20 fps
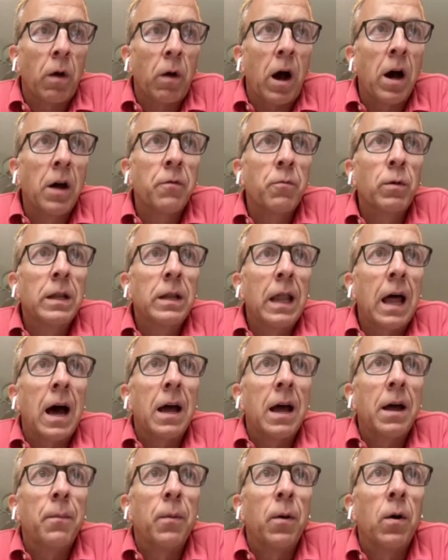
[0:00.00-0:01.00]

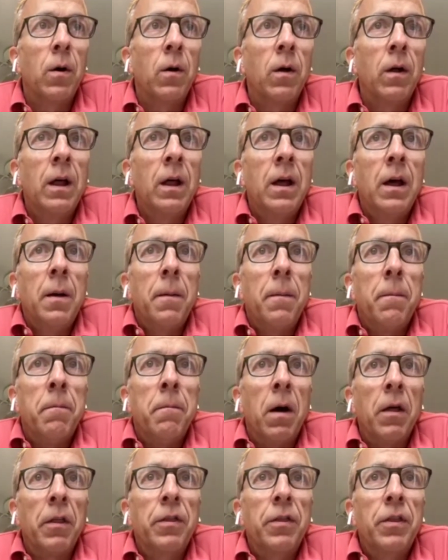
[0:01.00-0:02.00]
unreliable
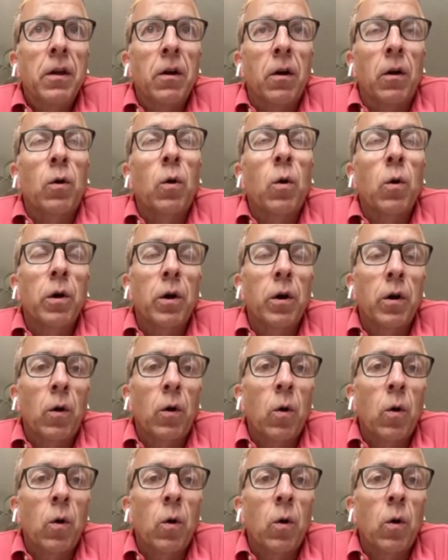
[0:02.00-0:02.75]
month or quarter to